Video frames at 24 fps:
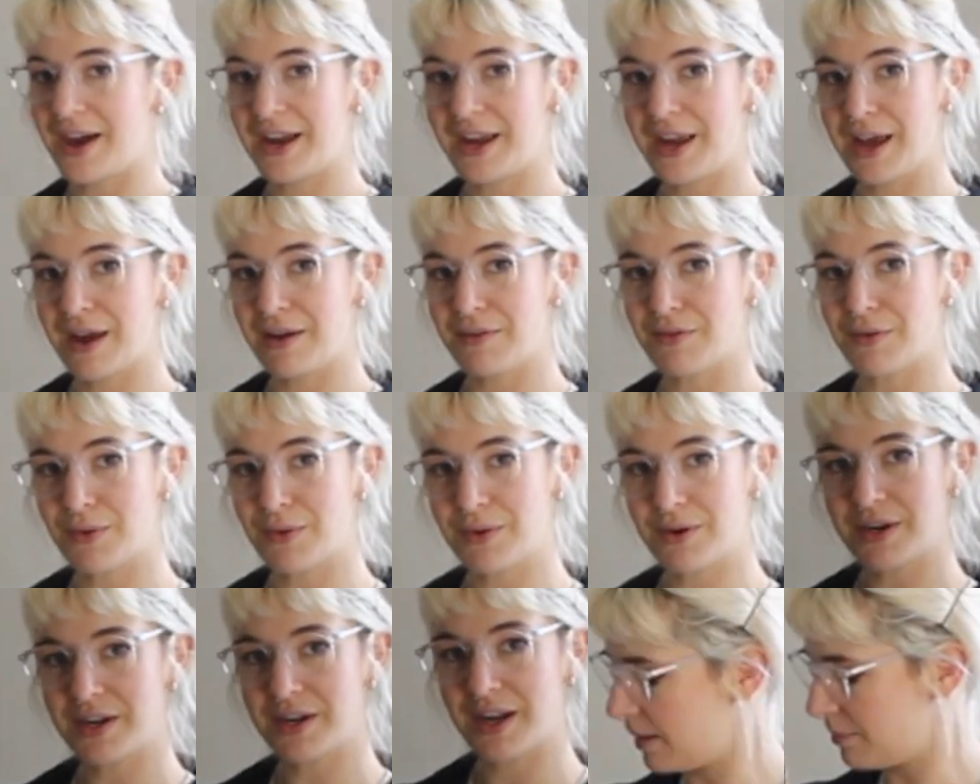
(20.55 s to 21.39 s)
I have
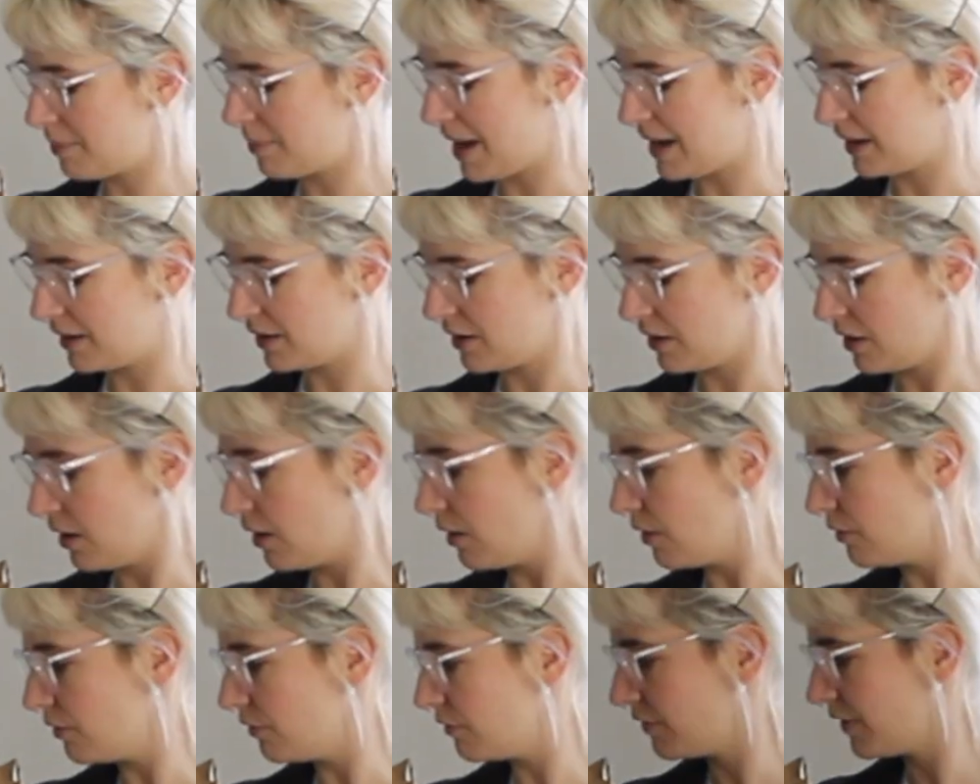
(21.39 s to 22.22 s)
ordered a packet
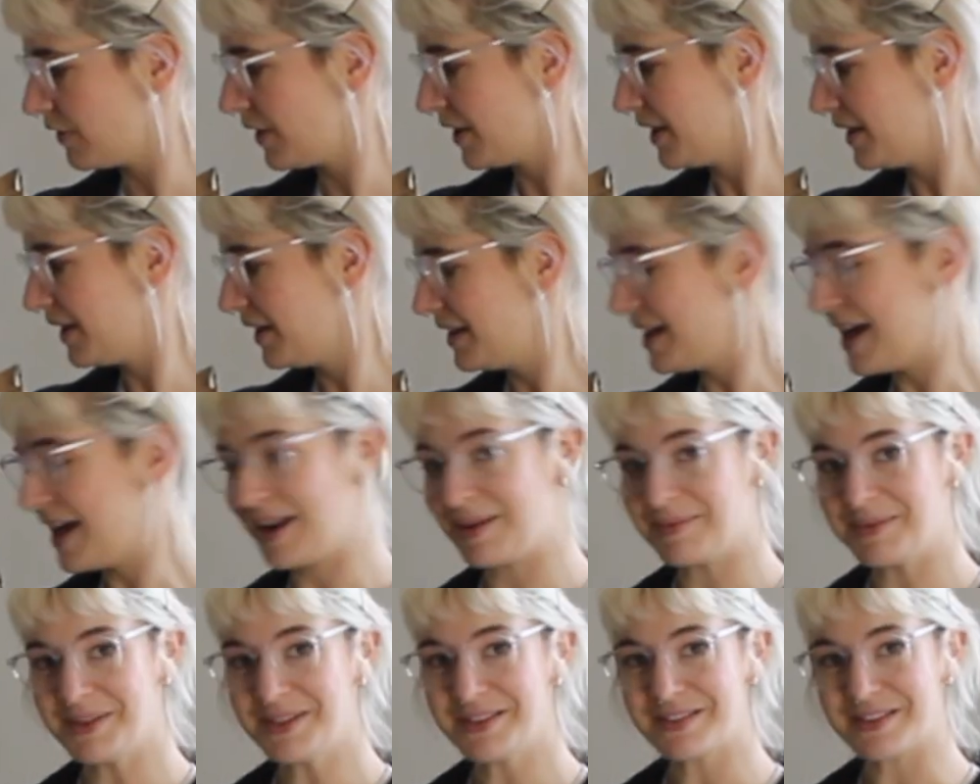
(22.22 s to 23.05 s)
of
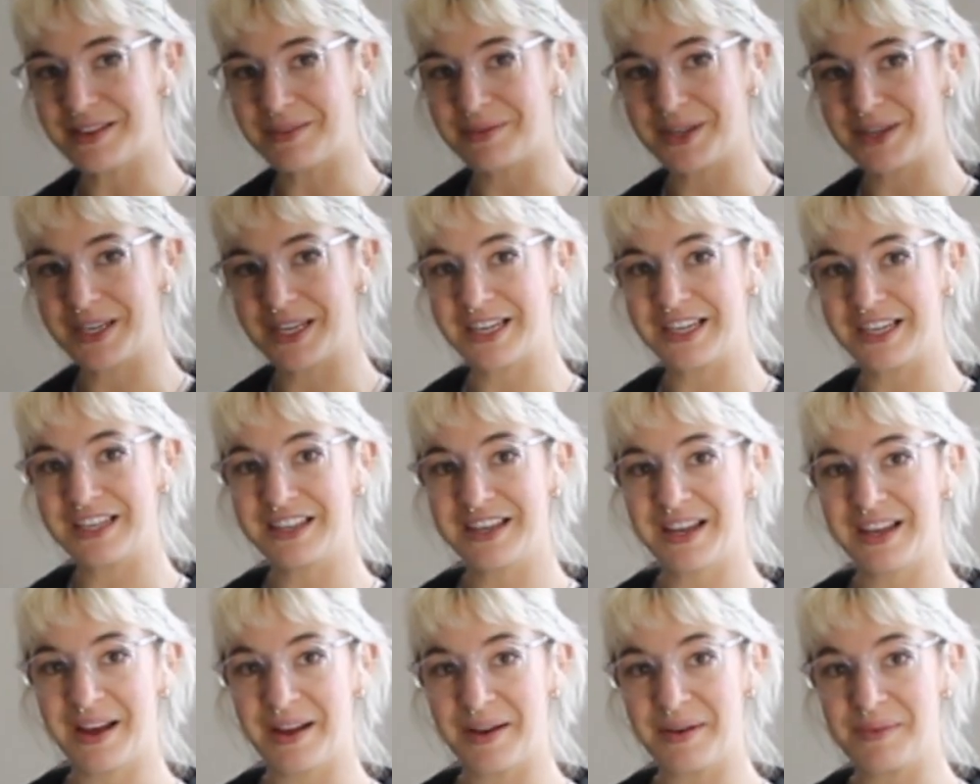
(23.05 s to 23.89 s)
elements and we're
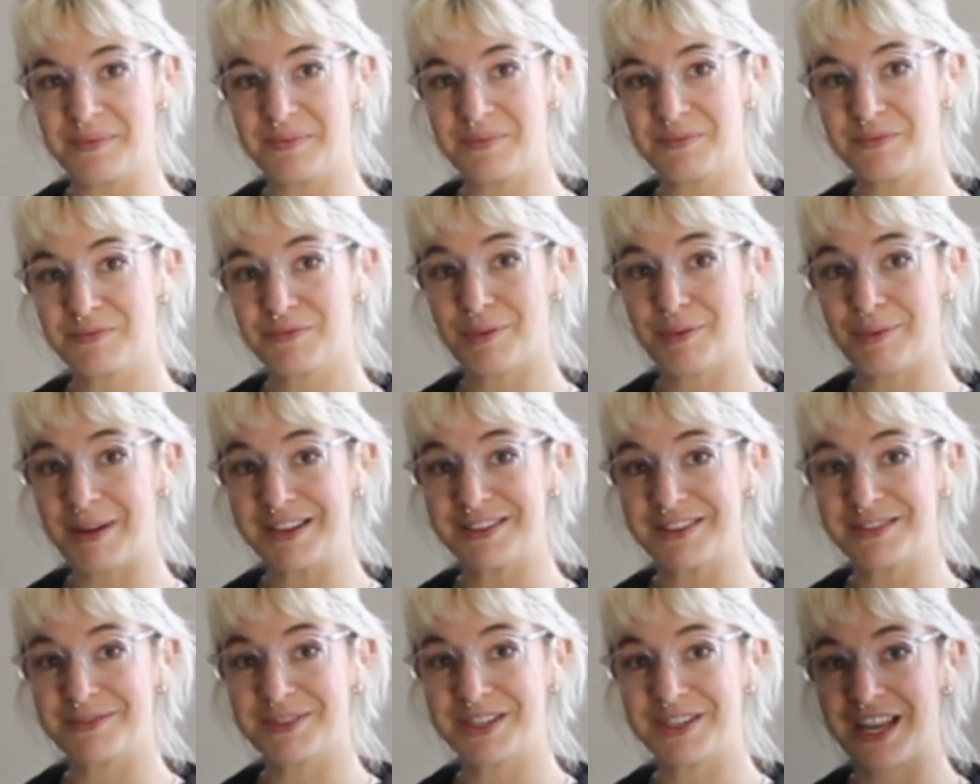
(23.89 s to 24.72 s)
gonna
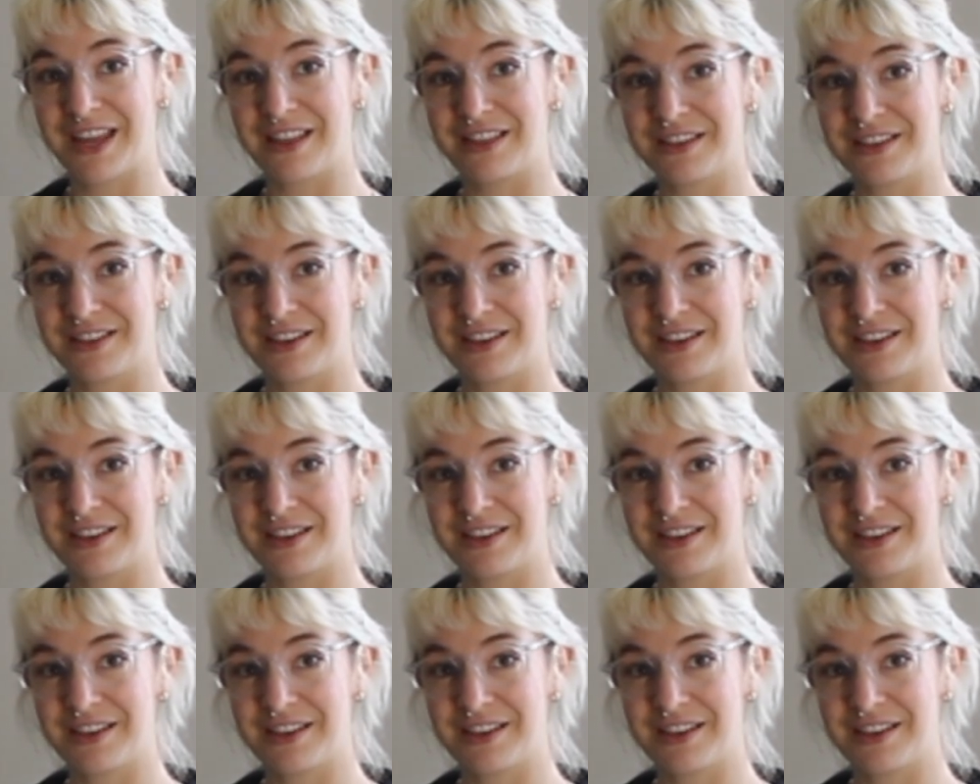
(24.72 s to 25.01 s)
replace them together